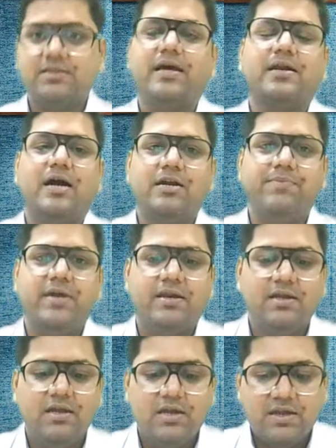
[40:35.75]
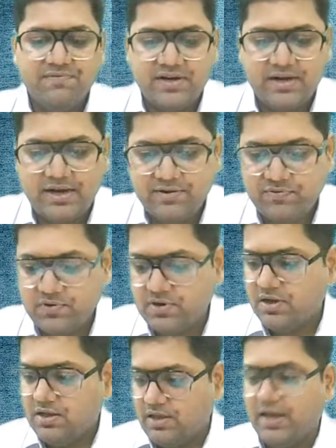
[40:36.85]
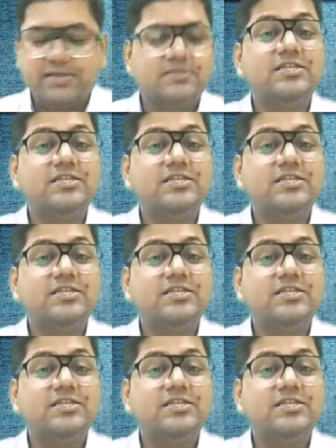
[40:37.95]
There can't be any 194H.